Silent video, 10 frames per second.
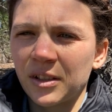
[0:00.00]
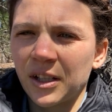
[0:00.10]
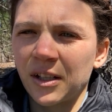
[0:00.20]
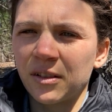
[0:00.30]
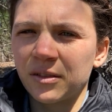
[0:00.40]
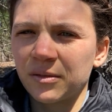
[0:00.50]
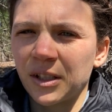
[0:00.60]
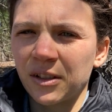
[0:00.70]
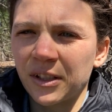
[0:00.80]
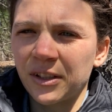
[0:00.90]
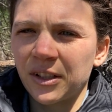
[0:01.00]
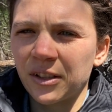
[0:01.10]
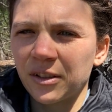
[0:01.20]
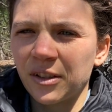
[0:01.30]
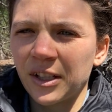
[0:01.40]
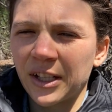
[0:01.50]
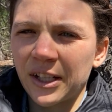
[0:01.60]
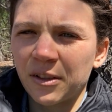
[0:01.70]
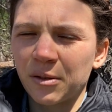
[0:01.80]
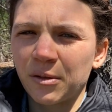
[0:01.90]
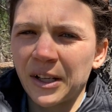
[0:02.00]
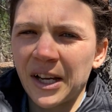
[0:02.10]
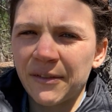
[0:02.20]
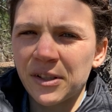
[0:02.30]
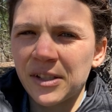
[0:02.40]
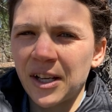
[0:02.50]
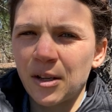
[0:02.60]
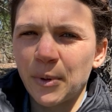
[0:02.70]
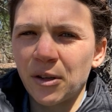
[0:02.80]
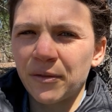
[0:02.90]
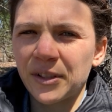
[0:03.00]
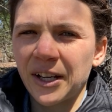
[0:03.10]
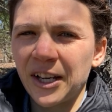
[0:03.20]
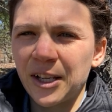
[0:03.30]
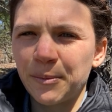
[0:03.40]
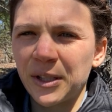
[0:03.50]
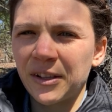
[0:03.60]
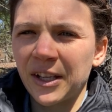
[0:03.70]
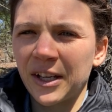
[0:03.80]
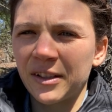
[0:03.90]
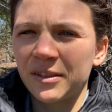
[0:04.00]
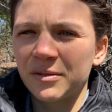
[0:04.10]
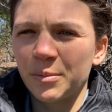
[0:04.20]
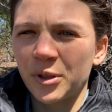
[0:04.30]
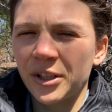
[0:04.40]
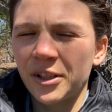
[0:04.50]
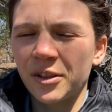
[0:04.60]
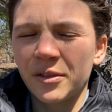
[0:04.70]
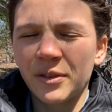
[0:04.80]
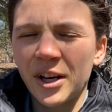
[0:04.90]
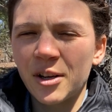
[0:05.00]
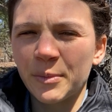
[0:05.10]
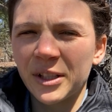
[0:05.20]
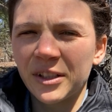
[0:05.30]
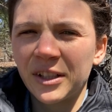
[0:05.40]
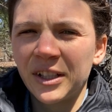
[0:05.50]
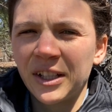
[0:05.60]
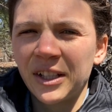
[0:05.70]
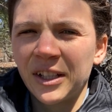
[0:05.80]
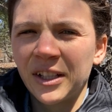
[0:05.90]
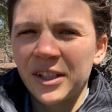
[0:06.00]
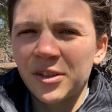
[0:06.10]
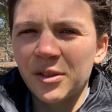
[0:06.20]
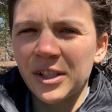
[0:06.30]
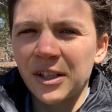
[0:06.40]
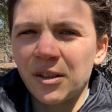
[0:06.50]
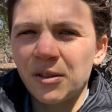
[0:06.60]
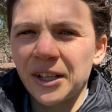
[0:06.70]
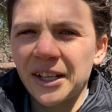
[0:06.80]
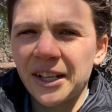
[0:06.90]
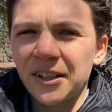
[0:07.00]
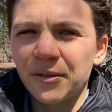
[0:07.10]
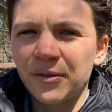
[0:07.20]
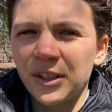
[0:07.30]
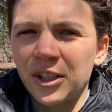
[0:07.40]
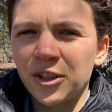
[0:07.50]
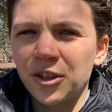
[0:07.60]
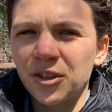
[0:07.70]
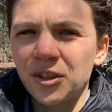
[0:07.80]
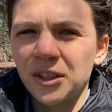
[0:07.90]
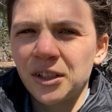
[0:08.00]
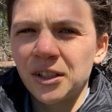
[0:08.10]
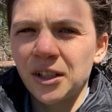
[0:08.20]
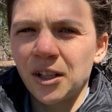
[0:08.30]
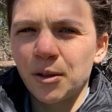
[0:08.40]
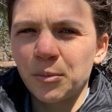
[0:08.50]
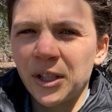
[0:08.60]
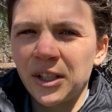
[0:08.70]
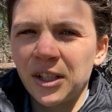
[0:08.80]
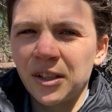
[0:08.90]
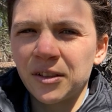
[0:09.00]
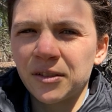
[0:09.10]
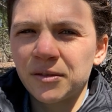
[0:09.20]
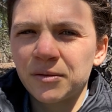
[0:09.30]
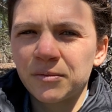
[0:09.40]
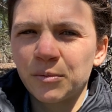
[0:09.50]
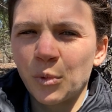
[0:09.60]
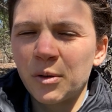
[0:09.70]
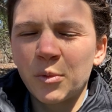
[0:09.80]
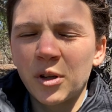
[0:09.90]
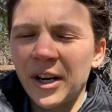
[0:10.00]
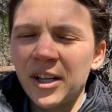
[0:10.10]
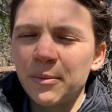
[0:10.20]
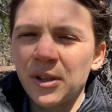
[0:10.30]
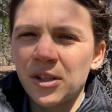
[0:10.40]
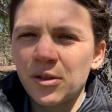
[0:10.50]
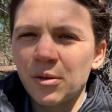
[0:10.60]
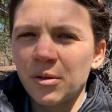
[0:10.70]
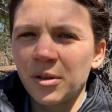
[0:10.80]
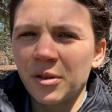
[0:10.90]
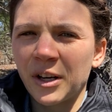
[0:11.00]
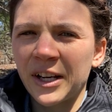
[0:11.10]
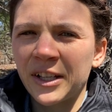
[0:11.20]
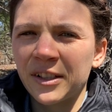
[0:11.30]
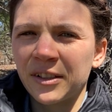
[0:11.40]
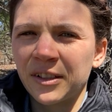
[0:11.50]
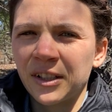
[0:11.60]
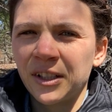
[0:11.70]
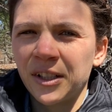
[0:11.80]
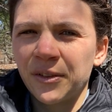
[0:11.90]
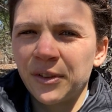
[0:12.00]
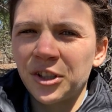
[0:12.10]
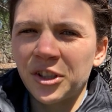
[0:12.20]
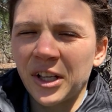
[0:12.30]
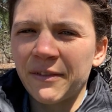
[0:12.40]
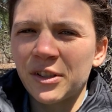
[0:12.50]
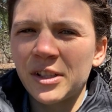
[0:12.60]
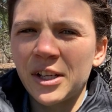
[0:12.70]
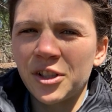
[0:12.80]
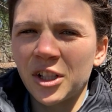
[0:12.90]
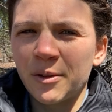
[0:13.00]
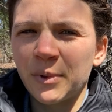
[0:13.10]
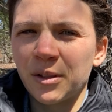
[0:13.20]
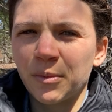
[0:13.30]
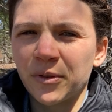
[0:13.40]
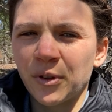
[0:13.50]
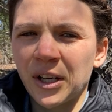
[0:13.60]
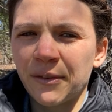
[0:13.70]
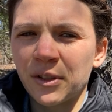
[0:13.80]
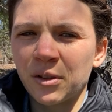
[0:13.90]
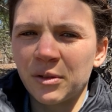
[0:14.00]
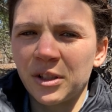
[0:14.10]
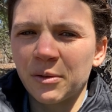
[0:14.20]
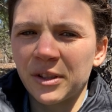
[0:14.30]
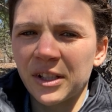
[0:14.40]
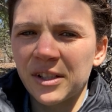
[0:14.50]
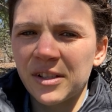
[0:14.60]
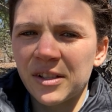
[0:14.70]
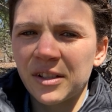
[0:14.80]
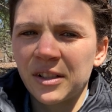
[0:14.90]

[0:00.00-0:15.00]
I'll get the alert and I know I have a set amount of time in that particular environment. So it's like, okay, I can finish getting one more item in the store, or I can finish the conversation I'm in before I have to go deal with this.